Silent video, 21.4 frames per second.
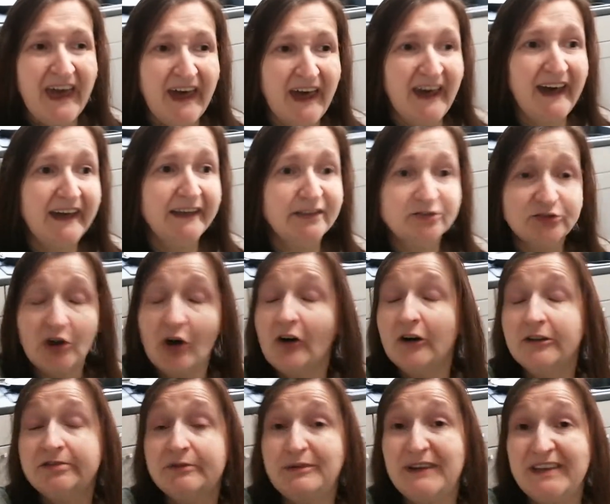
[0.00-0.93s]
And
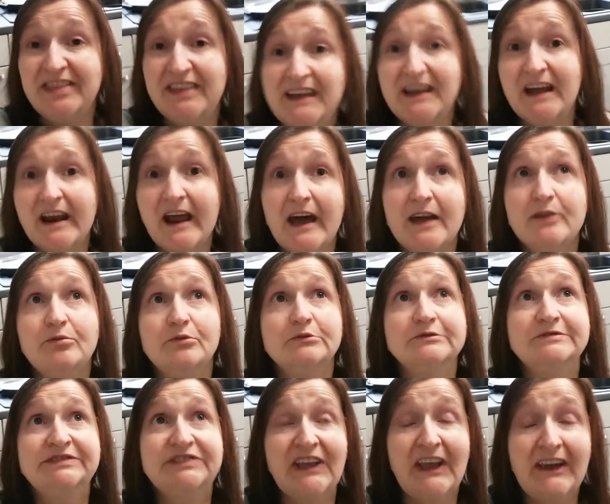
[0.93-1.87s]
on the way there, I will
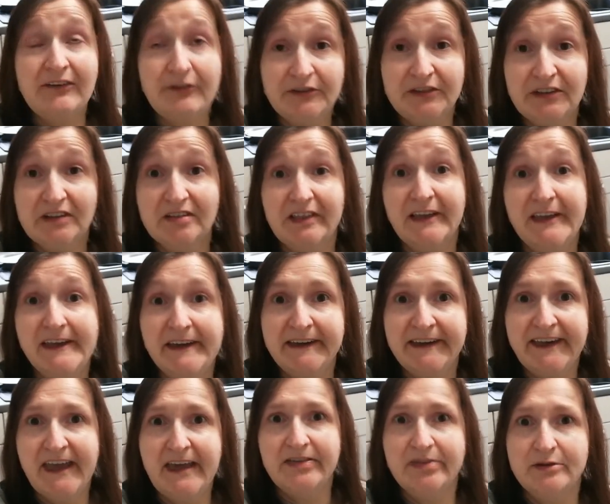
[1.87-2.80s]
definitely
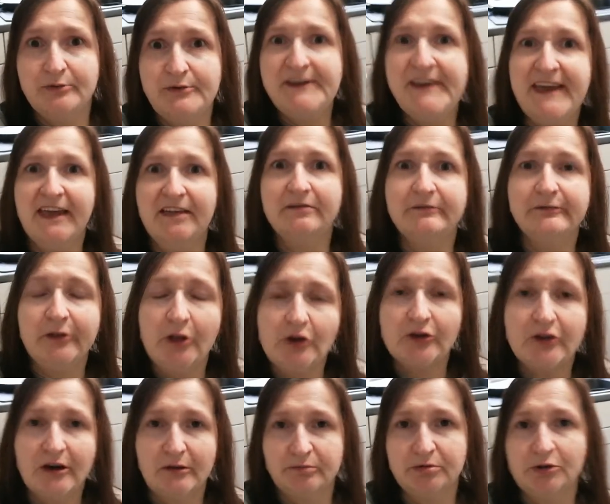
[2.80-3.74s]
get the weekend
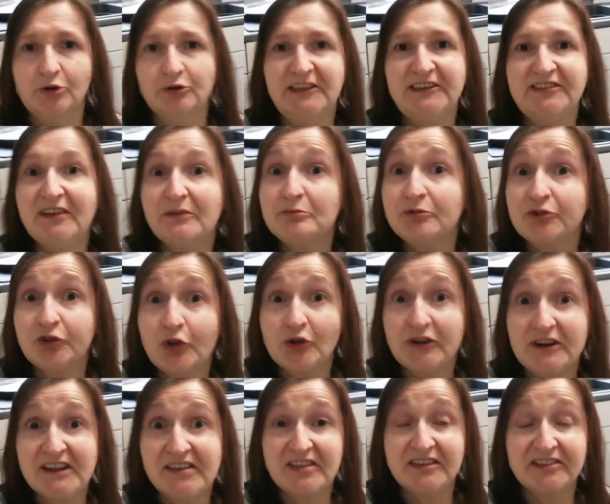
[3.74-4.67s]
vlog uploaded. I'm
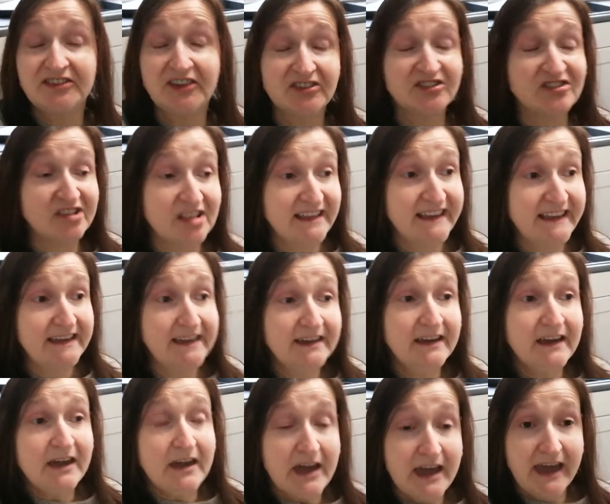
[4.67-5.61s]
sorry that it's late,
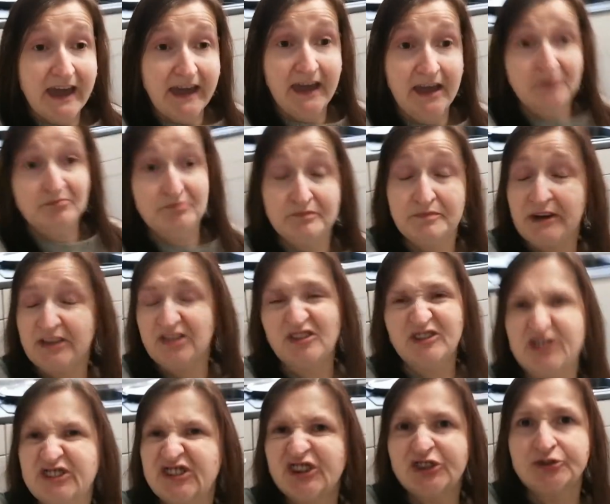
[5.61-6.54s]
um, but
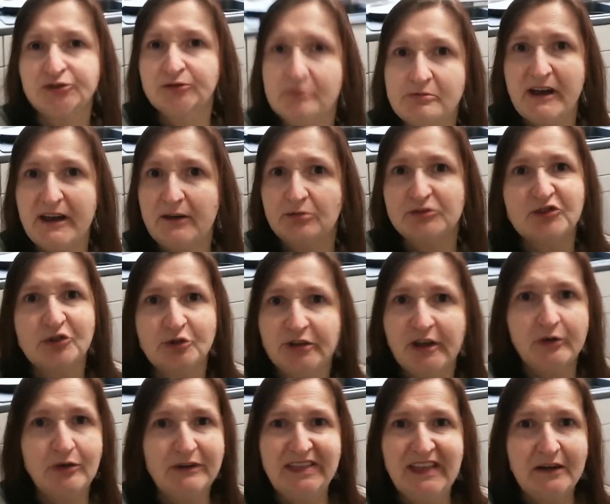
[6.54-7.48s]
there's just no way I was going
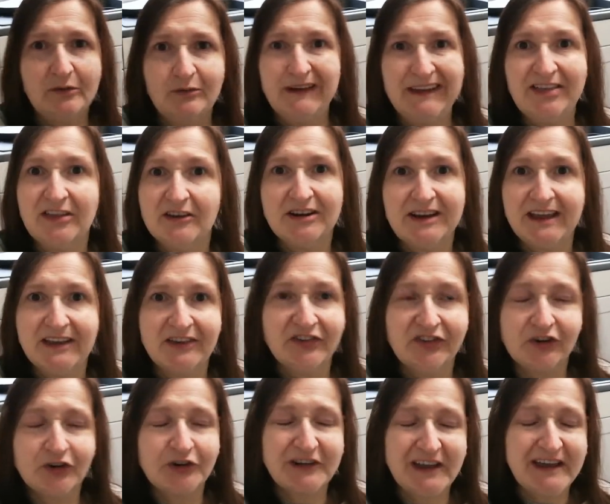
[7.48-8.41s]
out in that weather
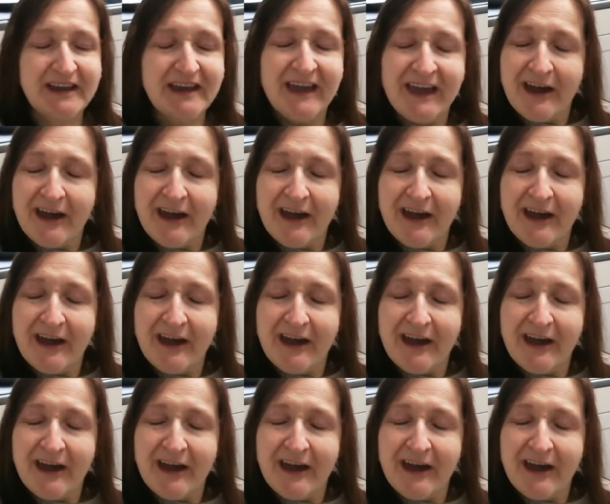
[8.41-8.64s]
yesterday.